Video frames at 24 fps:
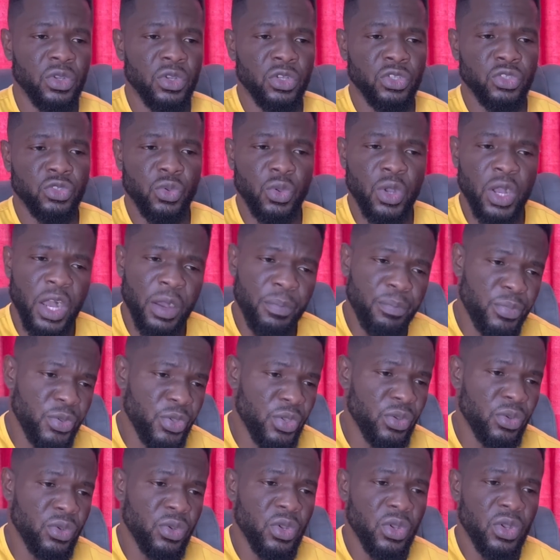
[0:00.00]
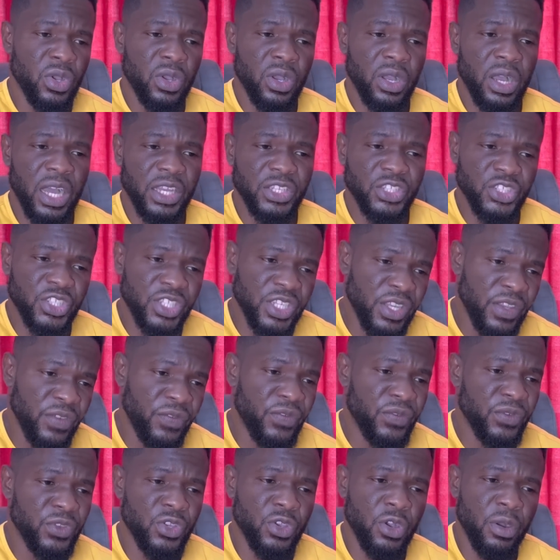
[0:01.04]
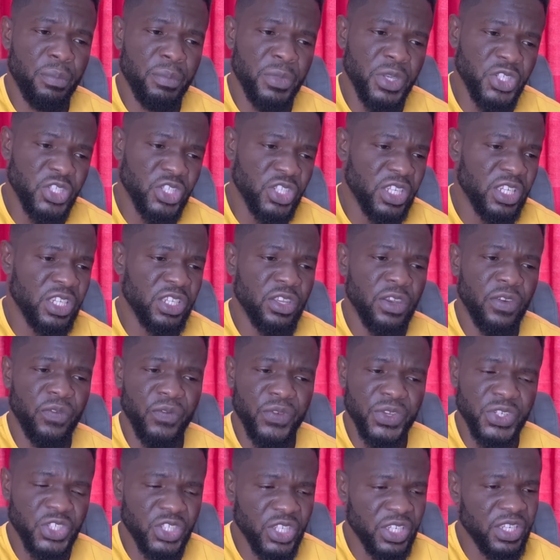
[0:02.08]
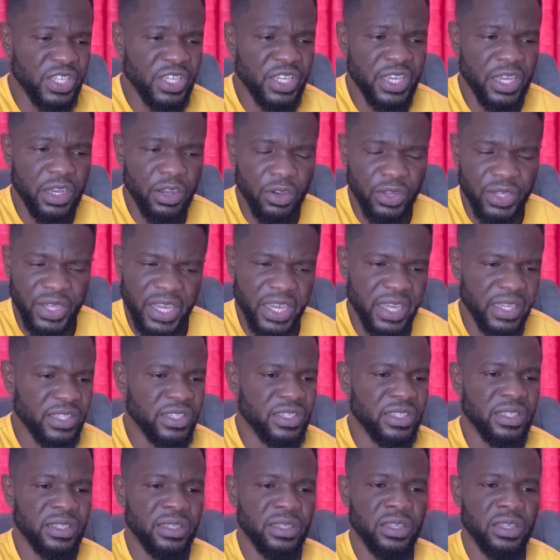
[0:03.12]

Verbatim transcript: to help you achieve your mission, your vision here on earth.